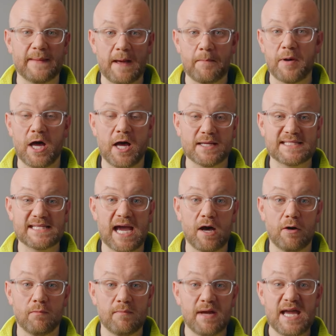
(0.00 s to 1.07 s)
that part
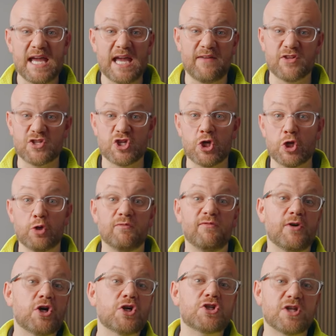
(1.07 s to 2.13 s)
out. If there's a new
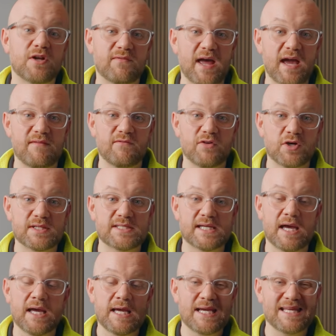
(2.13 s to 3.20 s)
version of that
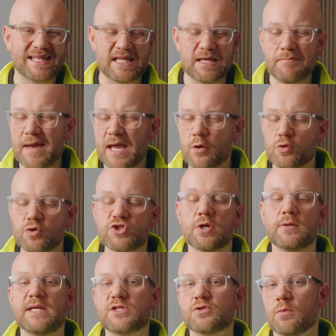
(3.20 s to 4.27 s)
inverter, then you may
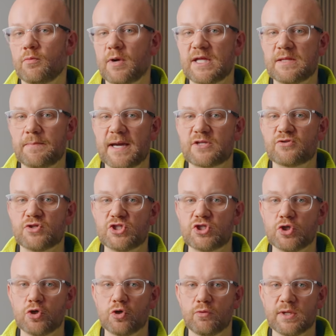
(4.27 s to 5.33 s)
also need to upgrade the battery
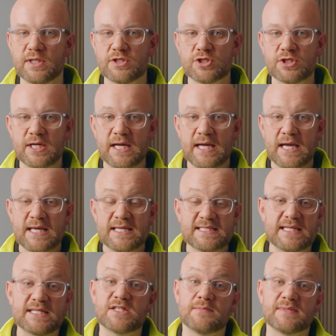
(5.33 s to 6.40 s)
storage.
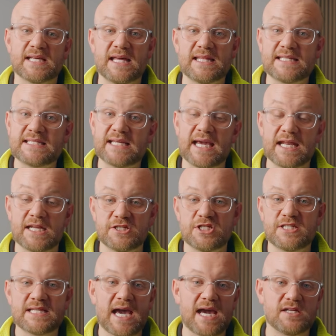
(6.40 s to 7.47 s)
Systems like the SIG Energy
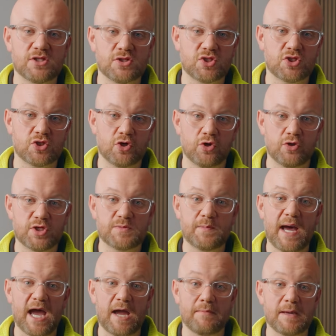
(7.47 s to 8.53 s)
side install that's
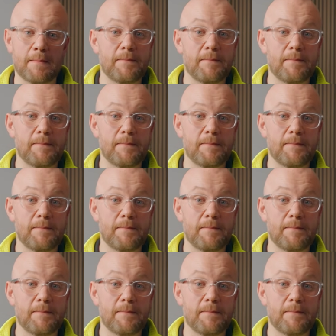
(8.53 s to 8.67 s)
behind me are